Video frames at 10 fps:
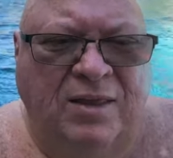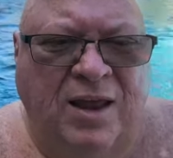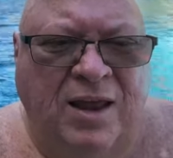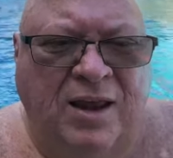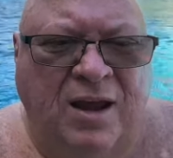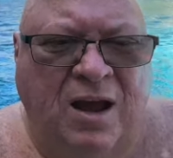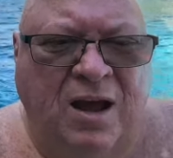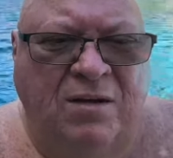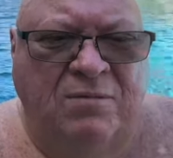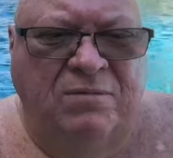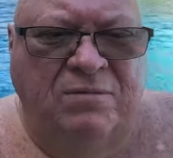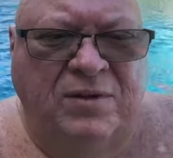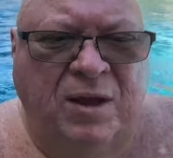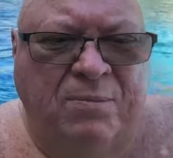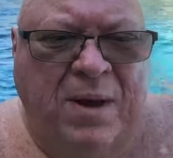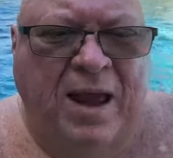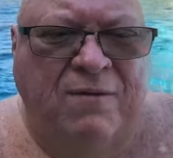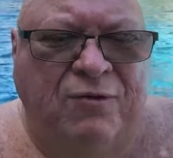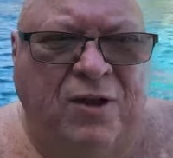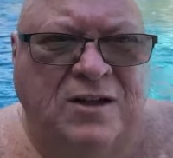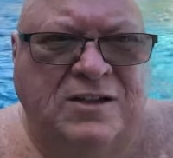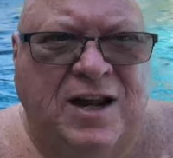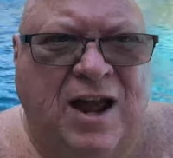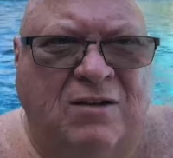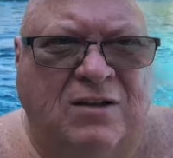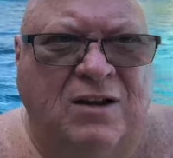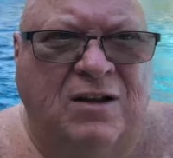they back flushed out